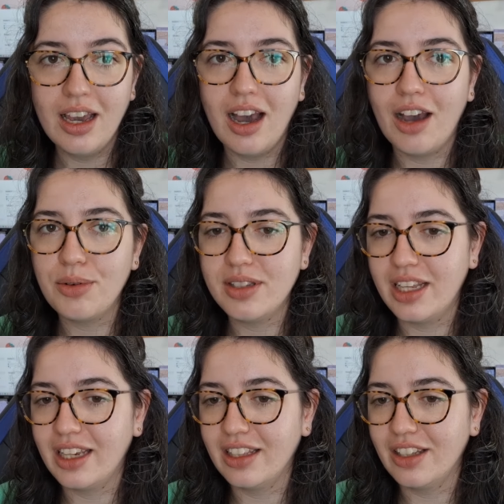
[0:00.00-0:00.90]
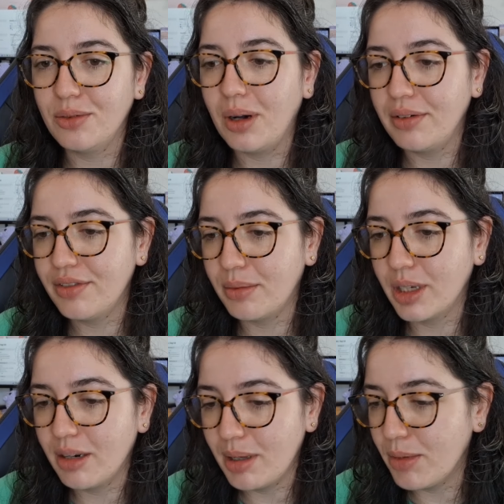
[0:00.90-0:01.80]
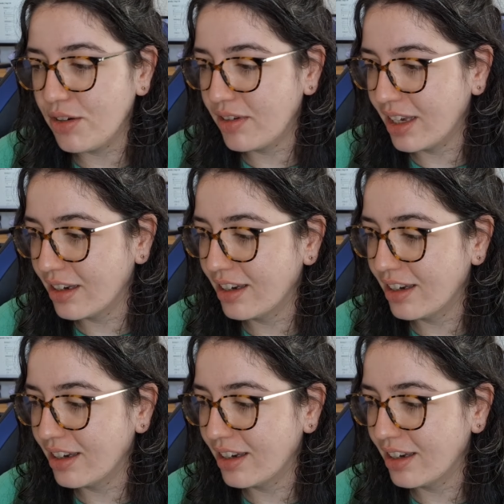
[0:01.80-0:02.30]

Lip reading: I was thinking that, well, if I'm going to be moving,